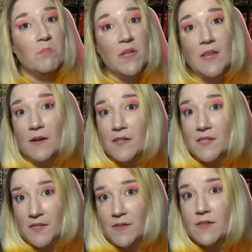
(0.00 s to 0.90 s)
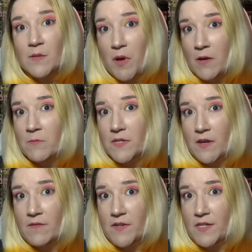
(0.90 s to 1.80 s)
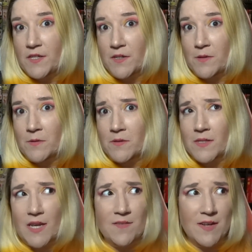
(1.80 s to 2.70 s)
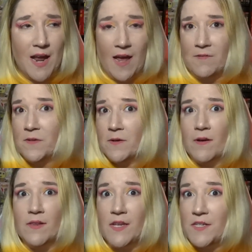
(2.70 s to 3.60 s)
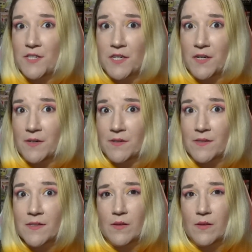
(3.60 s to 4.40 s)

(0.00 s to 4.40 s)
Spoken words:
but there are still some unresolved issues even after all these years.